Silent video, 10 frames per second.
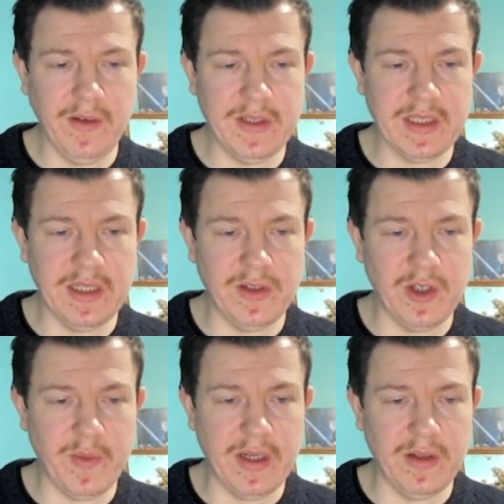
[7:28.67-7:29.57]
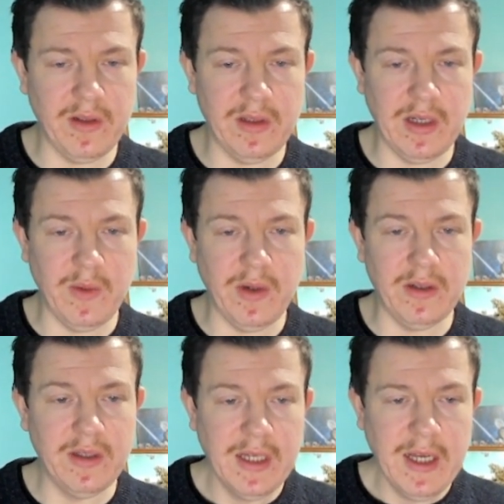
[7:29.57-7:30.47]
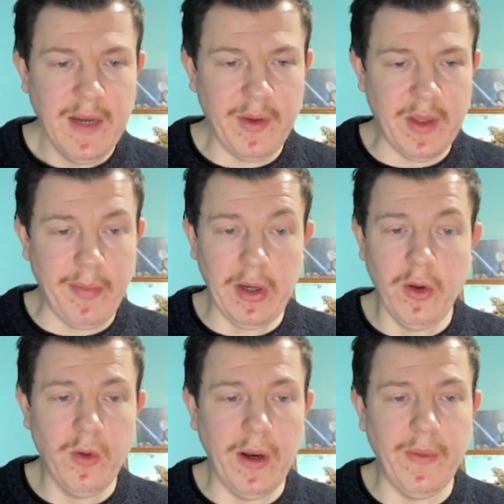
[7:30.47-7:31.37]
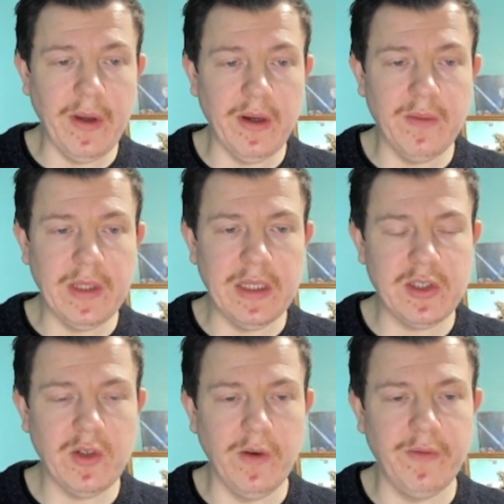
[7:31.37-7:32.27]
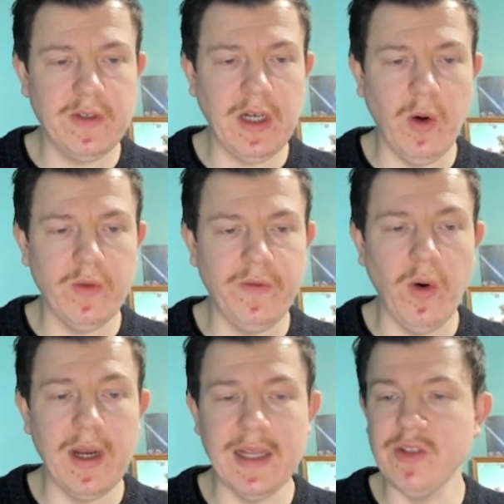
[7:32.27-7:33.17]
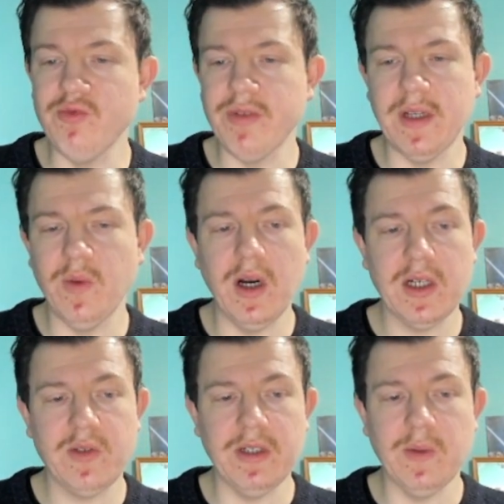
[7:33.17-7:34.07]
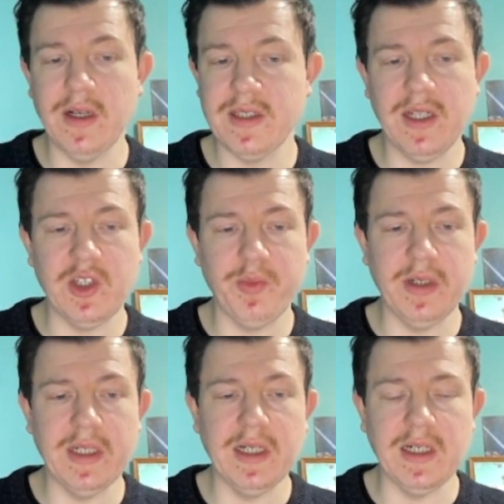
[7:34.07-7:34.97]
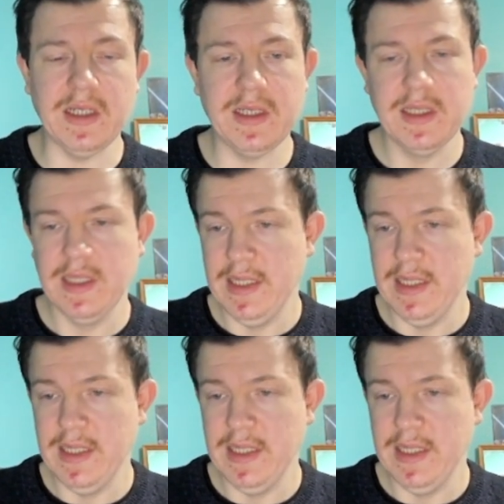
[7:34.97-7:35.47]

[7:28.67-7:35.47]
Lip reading: I don't know if it's going to zoom in or not. No, it won't. But the blue and the sort of cold foiling really works really well. It's such a pretty card.